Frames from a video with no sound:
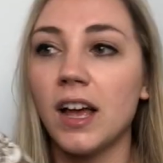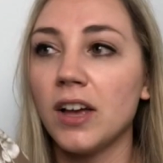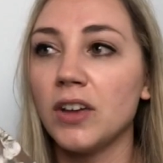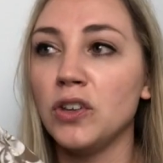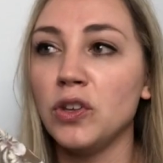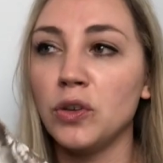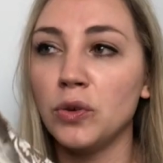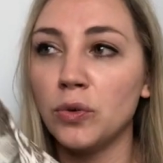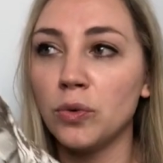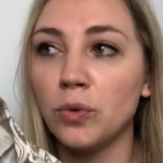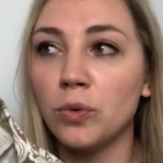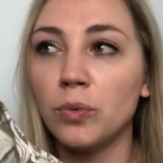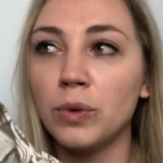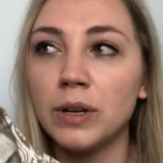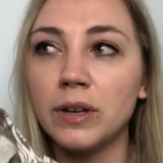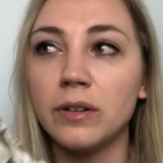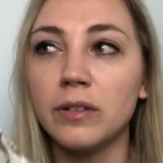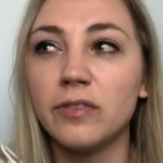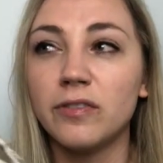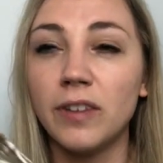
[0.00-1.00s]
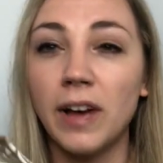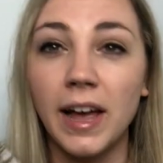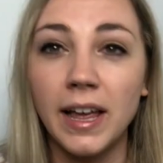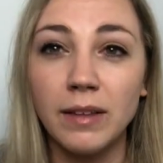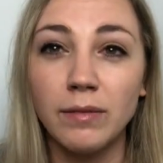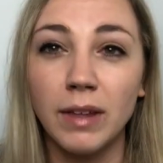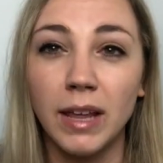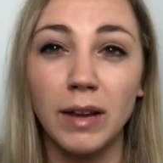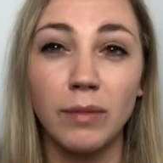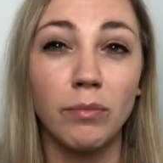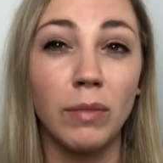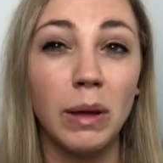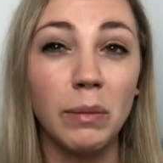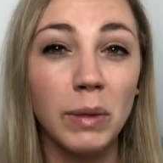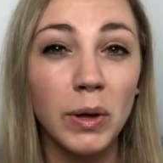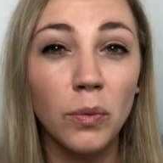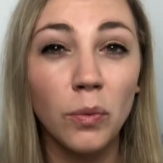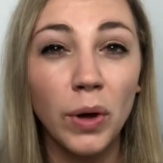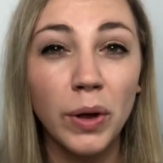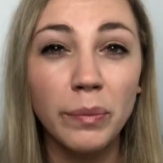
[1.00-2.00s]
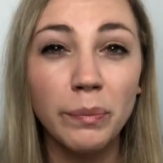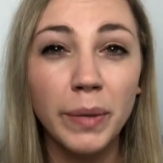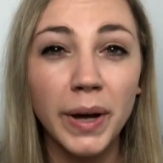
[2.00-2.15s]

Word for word: You will find like maybe one